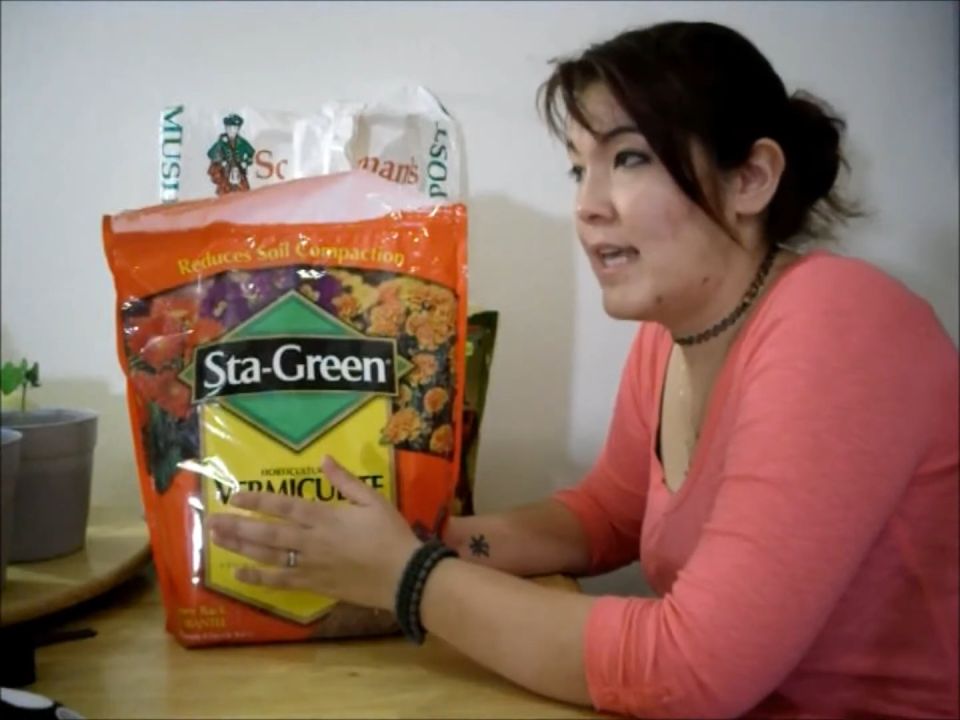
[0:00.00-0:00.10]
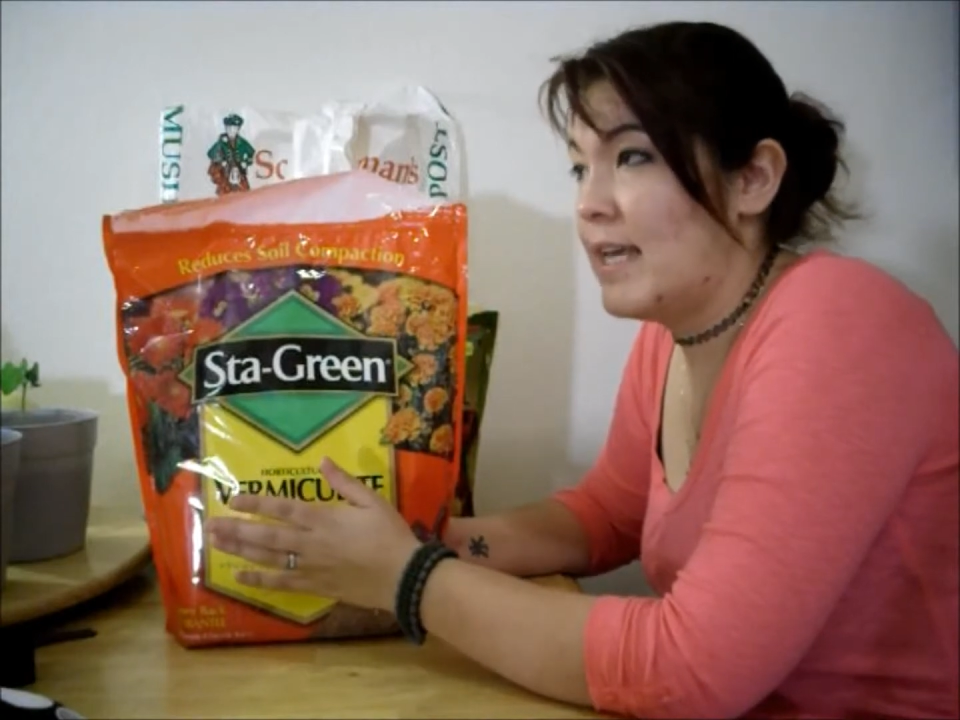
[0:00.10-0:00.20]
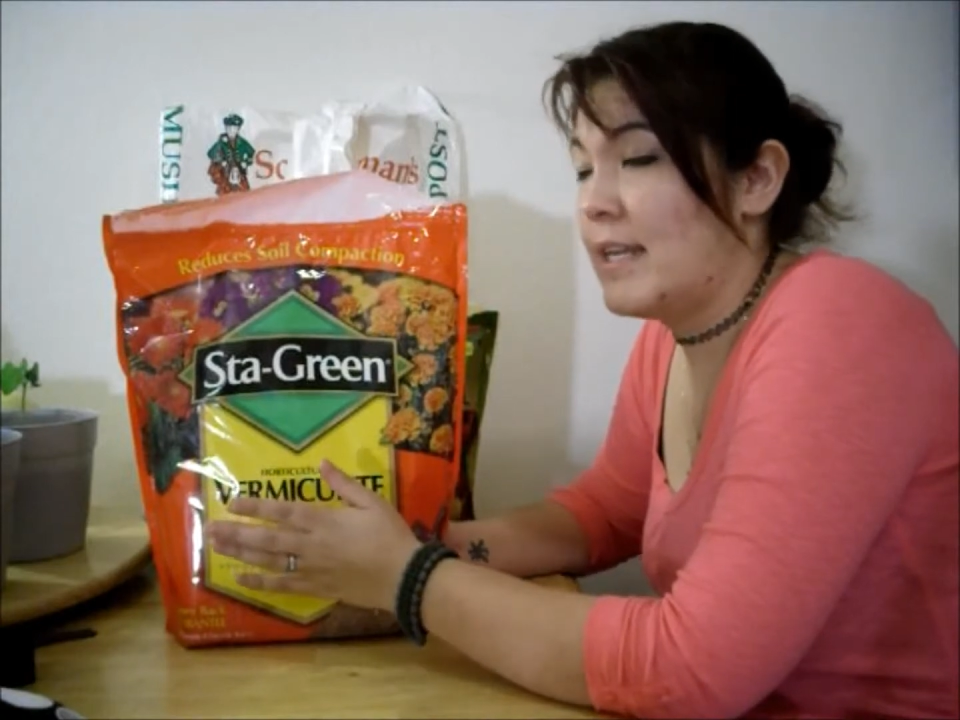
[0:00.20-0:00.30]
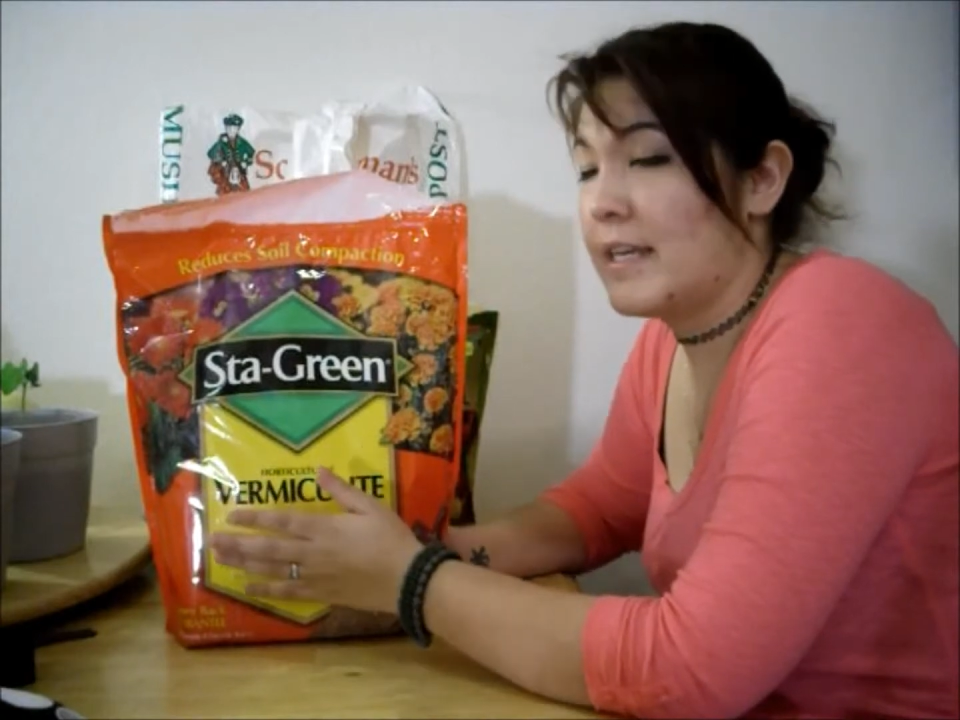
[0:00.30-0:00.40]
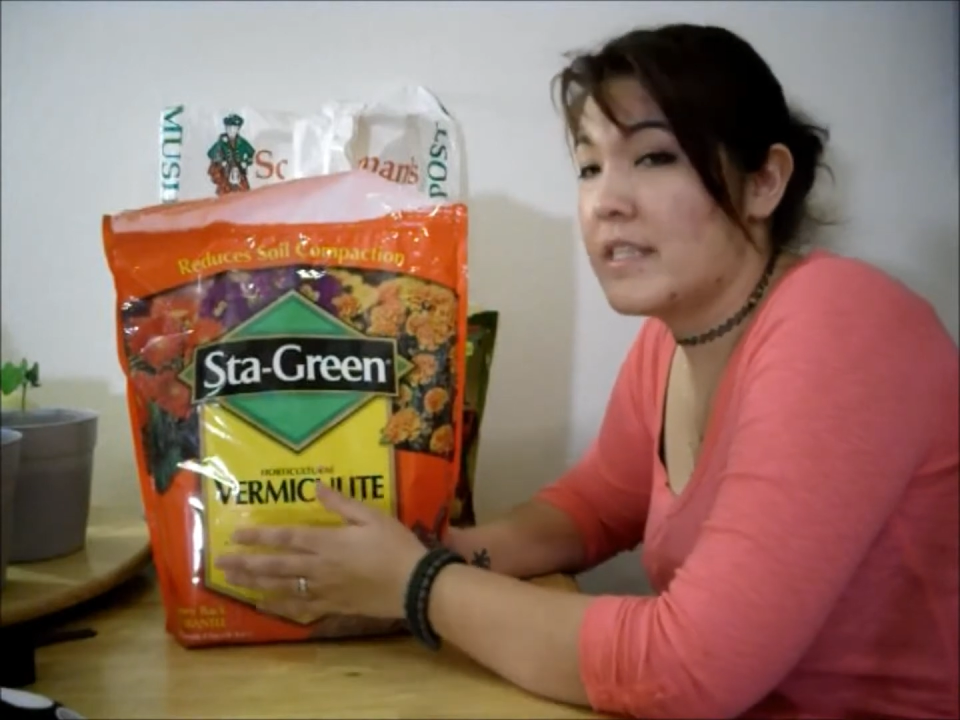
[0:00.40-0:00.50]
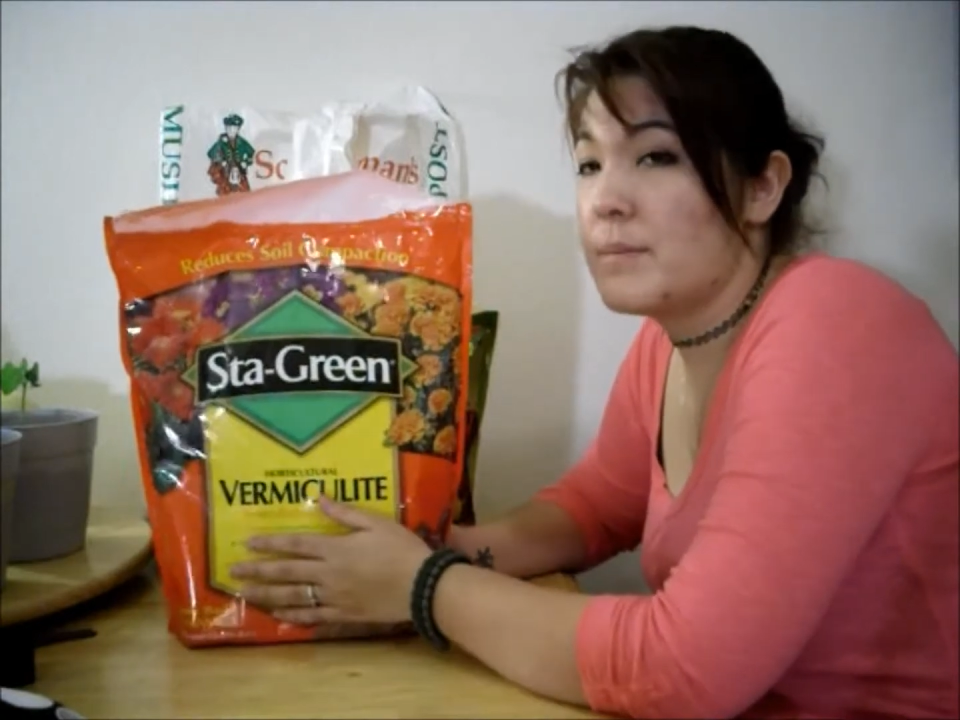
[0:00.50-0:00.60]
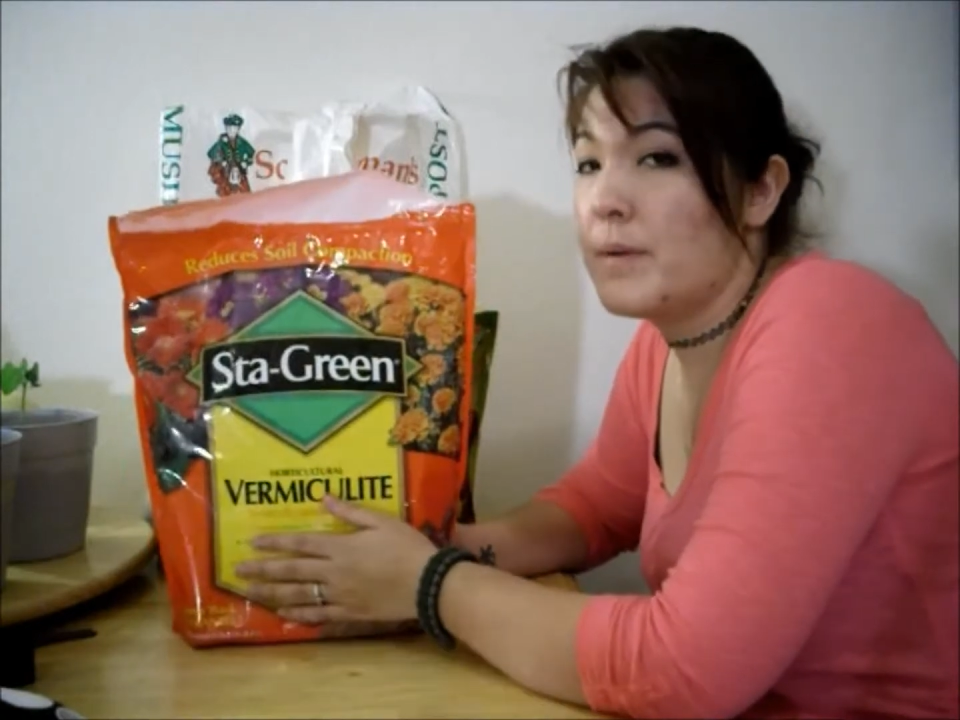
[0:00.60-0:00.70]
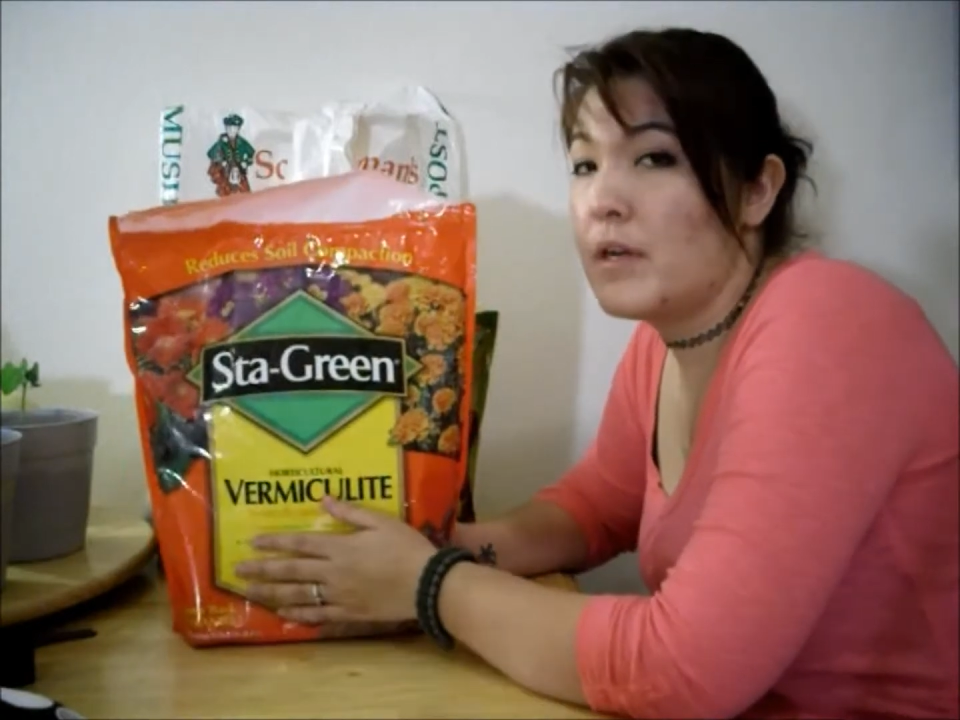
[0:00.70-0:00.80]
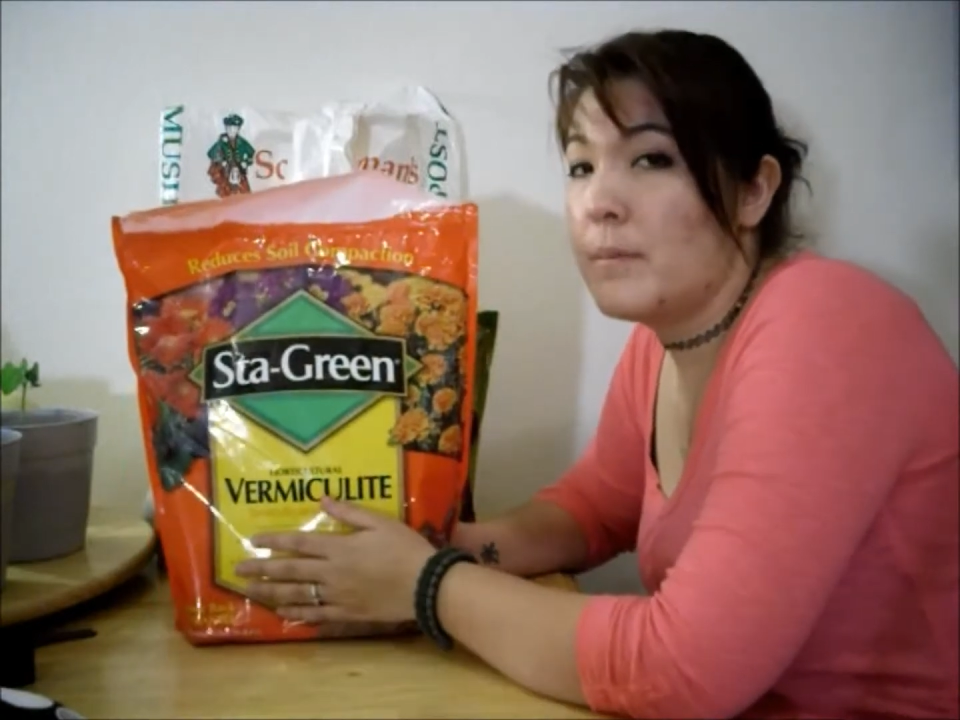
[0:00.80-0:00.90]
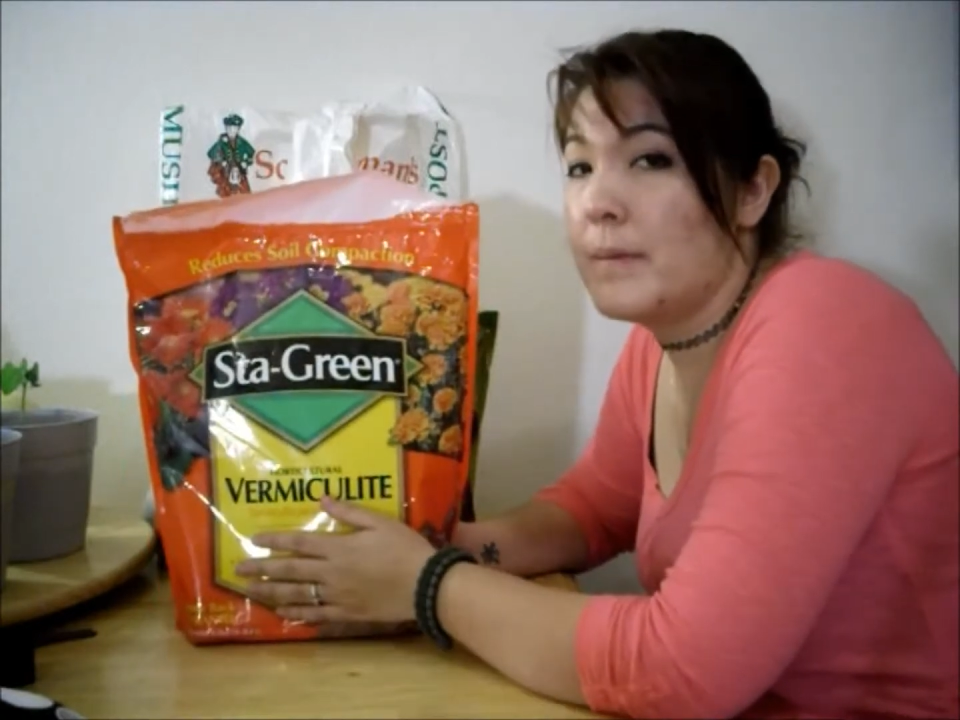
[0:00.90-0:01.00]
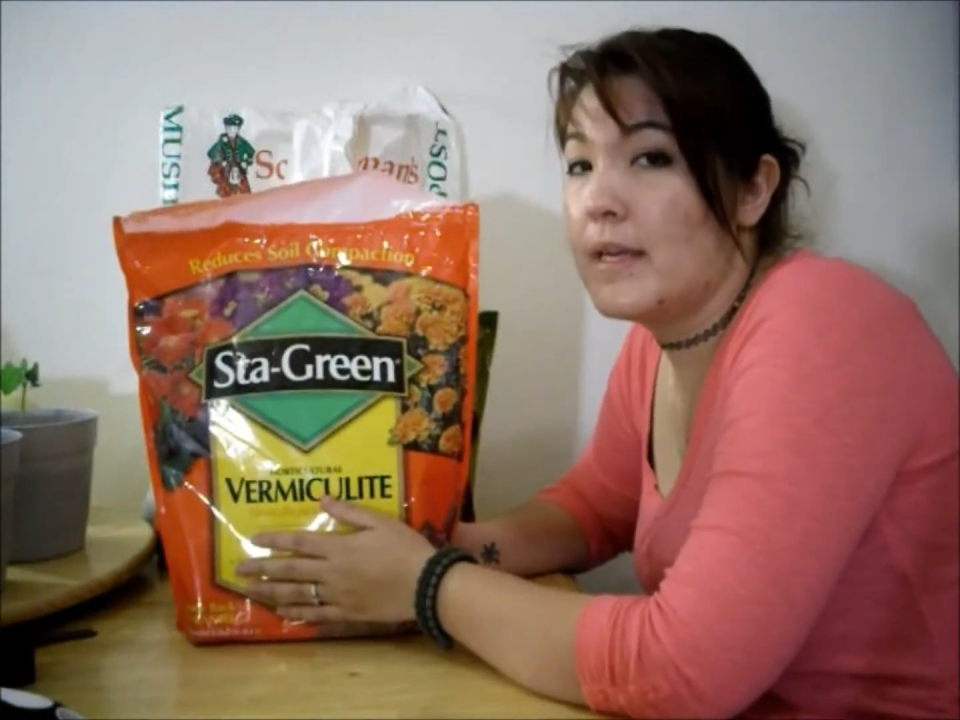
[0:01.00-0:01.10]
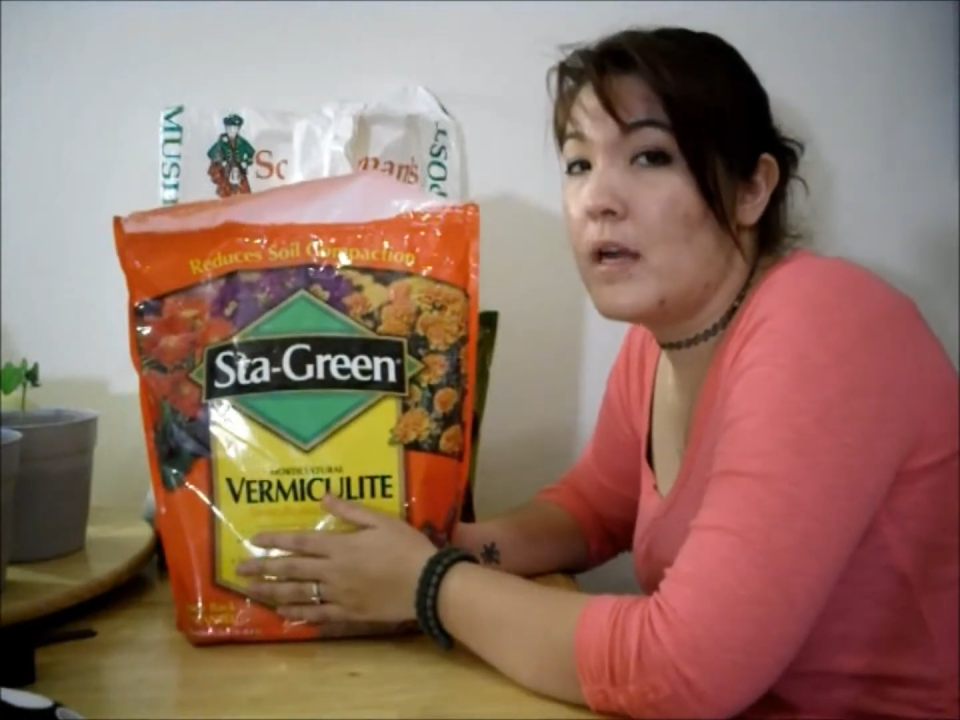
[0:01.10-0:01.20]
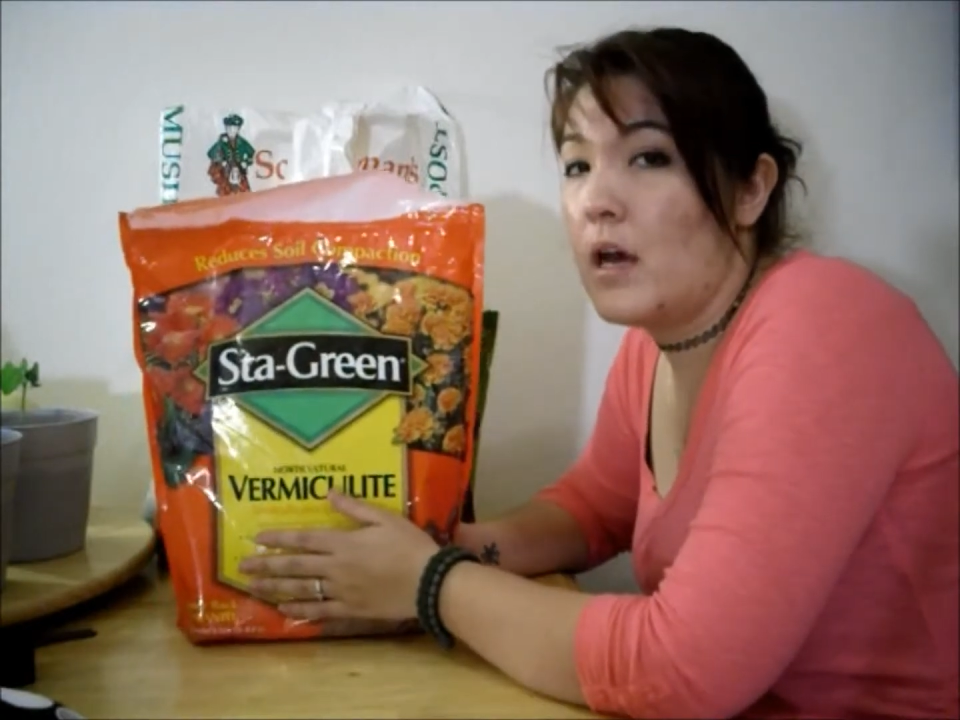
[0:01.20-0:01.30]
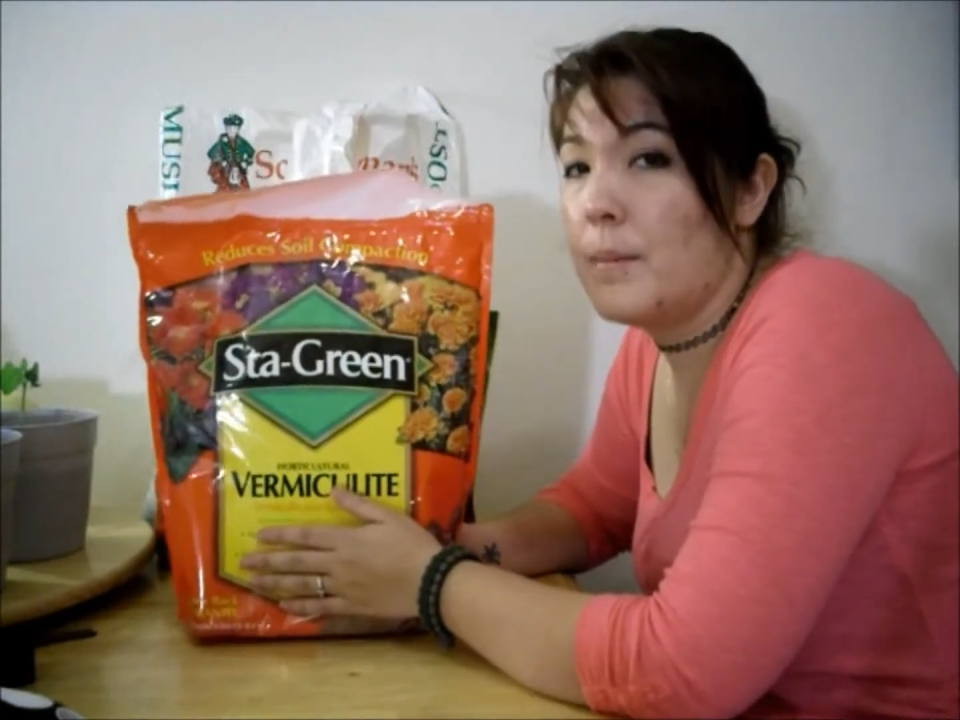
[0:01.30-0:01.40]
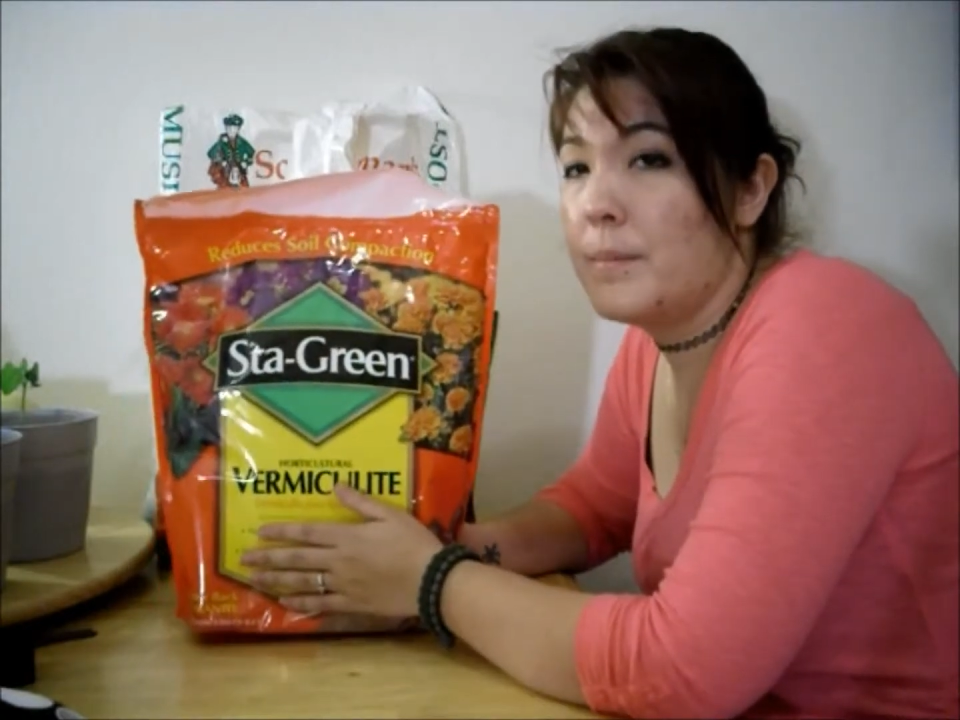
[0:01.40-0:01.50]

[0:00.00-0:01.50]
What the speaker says: an experiment